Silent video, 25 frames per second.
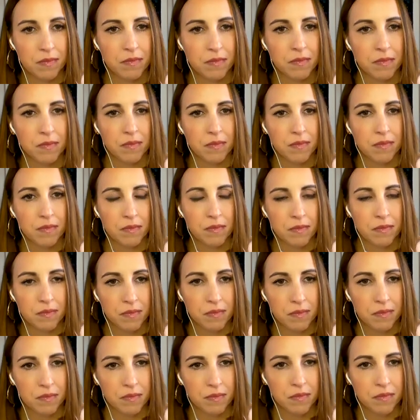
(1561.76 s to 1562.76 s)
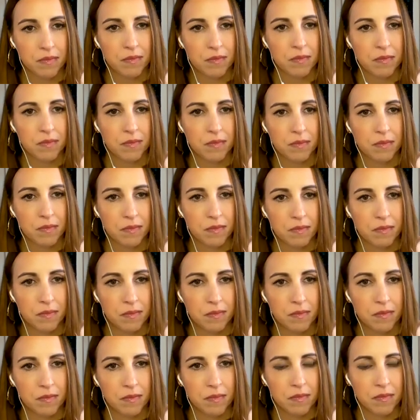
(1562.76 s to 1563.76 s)

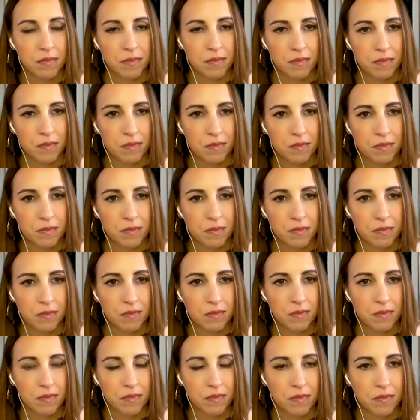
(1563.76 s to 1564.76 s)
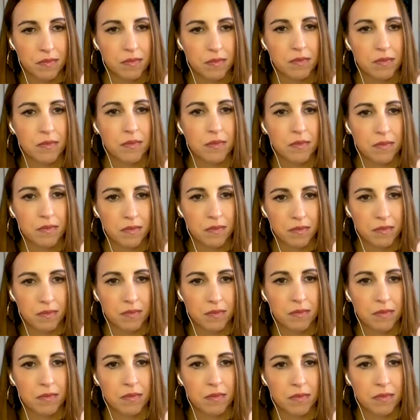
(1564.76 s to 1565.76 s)

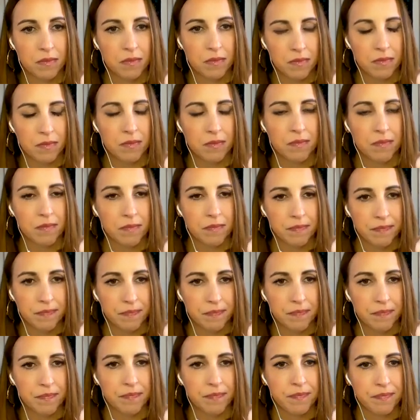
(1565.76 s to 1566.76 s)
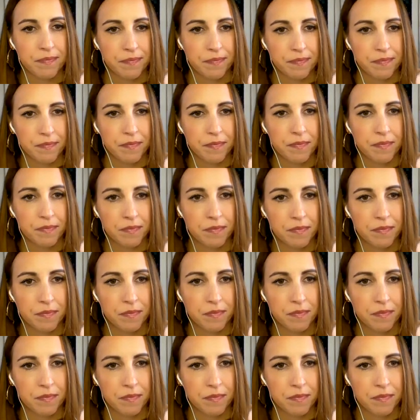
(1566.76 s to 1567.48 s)
(not speaking)